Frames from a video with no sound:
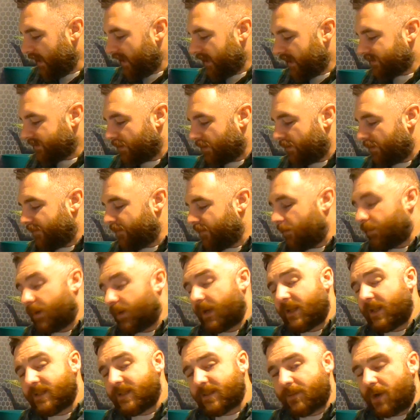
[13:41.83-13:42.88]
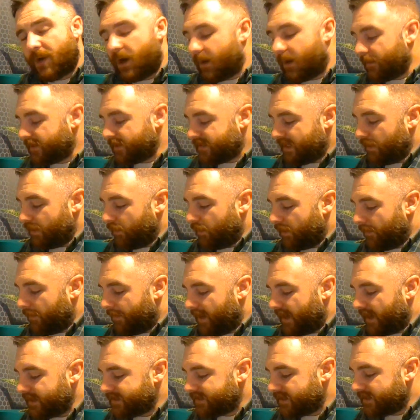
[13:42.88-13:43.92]
So if you bring in some comics, he will
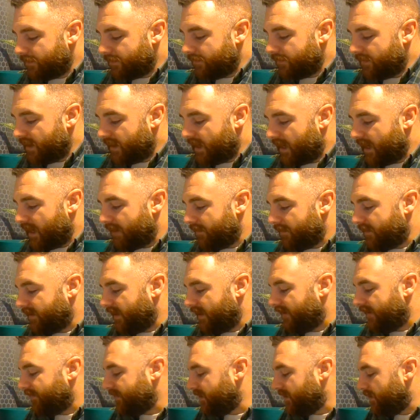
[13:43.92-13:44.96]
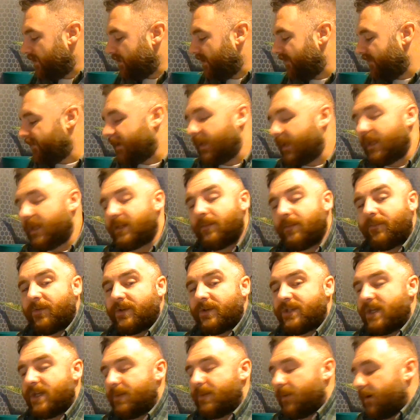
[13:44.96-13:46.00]
buy some, if you can get them for
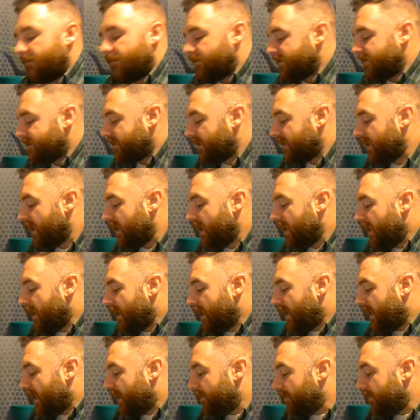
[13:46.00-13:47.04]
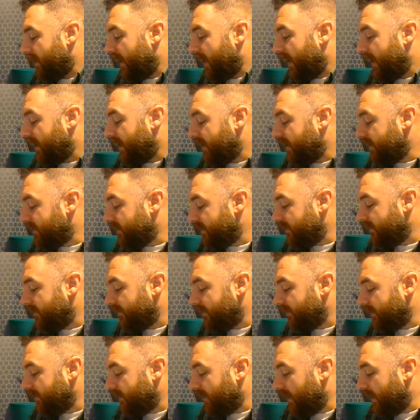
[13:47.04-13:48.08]
cheap, obviously. And
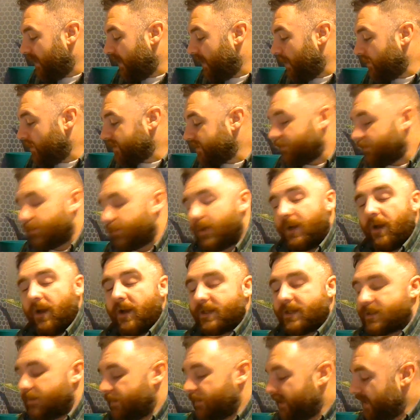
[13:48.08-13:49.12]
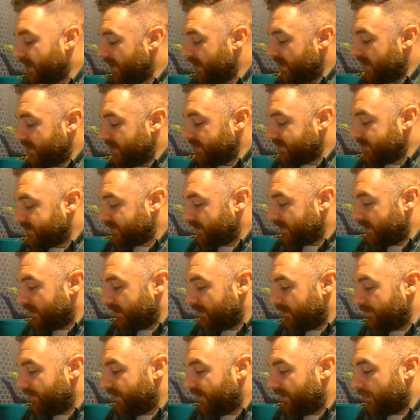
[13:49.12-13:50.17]
it was pretty awesome, because
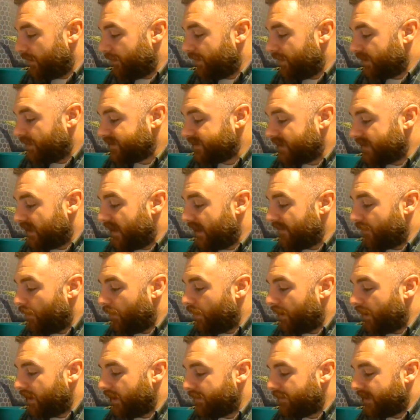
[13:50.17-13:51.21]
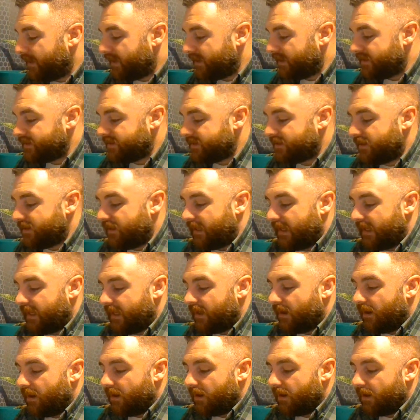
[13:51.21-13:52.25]
they're books that I've wanted, because
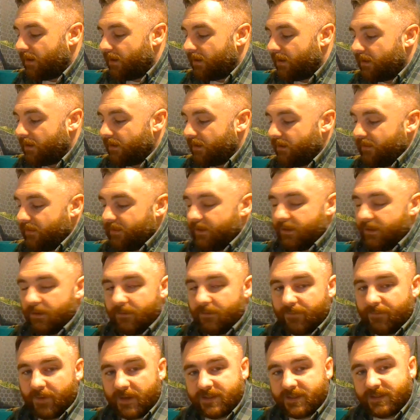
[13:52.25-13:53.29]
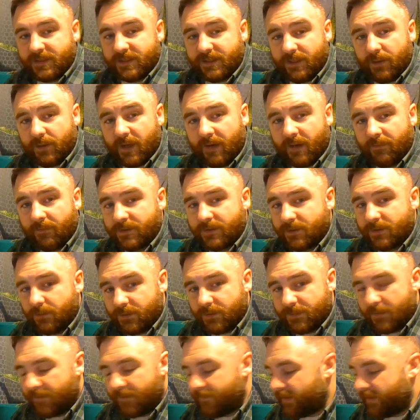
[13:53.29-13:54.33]
they are Leinil Francis Hugh covers, who
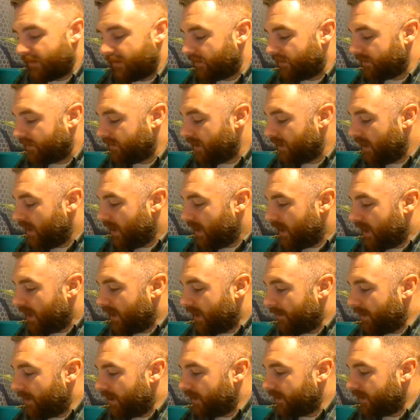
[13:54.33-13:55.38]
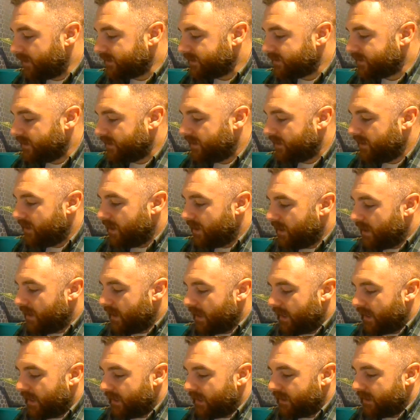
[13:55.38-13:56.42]
is my favorite artist,
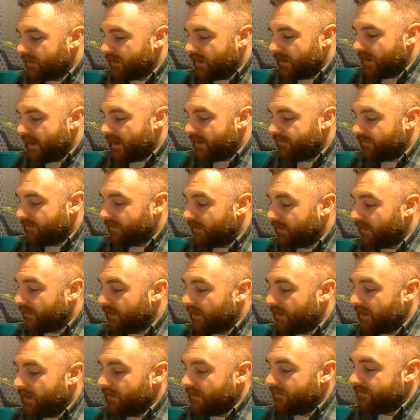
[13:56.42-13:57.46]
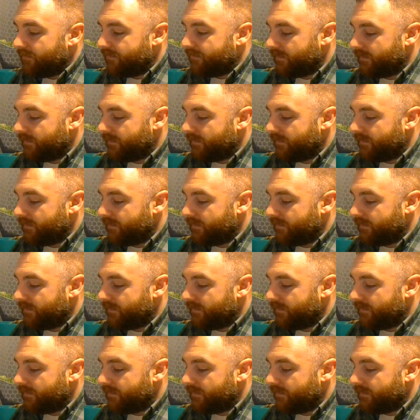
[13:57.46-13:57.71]
and I've love